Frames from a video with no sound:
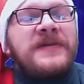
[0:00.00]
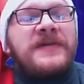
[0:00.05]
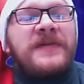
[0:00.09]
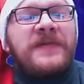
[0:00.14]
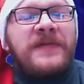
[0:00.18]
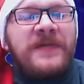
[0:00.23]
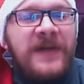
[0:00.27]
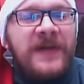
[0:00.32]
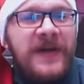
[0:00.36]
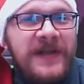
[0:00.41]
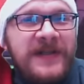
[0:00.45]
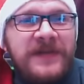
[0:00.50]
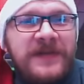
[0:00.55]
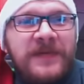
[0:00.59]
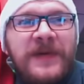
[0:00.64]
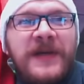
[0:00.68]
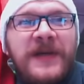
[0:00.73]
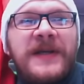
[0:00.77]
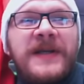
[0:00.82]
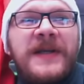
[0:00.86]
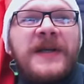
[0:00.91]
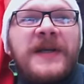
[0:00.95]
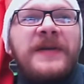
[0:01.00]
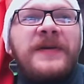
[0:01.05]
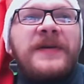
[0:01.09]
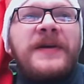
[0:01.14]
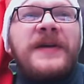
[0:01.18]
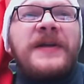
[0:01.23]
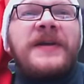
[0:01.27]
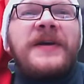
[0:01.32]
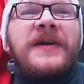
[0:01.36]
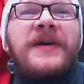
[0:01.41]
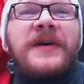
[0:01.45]
So first, we're going to take a look
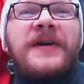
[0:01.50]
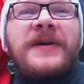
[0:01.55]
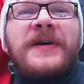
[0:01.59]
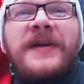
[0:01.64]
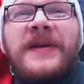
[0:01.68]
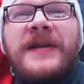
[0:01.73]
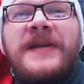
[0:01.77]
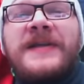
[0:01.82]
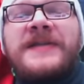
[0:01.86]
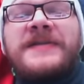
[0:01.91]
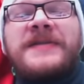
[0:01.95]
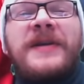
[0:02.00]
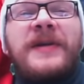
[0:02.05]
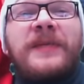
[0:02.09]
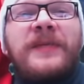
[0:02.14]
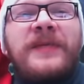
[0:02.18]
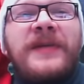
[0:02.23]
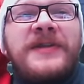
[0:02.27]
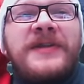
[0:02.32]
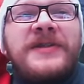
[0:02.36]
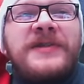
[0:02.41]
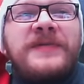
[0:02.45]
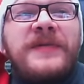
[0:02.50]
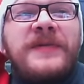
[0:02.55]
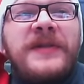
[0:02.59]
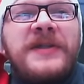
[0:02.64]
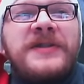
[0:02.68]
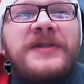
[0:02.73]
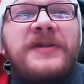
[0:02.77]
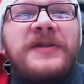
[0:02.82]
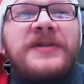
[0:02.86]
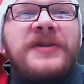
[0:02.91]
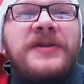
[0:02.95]
at her against Realm of Legends Winter
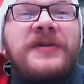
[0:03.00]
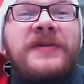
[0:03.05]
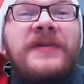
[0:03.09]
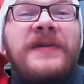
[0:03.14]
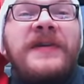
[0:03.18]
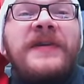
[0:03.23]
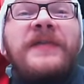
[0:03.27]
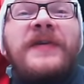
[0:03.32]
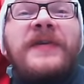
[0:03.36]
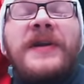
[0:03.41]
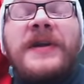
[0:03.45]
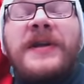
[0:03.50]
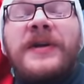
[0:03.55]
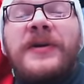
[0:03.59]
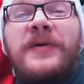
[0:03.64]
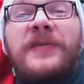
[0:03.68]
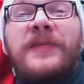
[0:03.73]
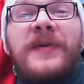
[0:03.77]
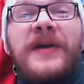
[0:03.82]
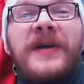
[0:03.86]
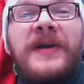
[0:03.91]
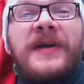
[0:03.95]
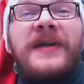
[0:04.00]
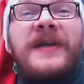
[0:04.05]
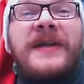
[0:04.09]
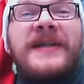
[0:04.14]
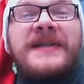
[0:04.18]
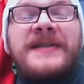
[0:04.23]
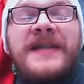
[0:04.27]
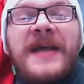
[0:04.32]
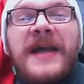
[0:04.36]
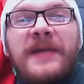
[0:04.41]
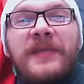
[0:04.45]
Soldier, and we're going to compare it
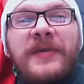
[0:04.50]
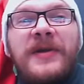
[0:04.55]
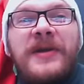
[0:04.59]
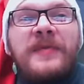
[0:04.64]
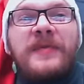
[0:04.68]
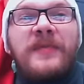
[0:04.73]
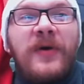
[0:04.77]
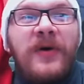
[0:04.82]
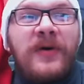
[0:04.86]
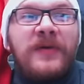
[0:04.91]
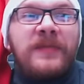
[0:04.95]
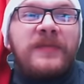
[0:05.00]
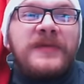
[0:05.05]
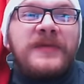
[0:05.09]
against Ebony Maw.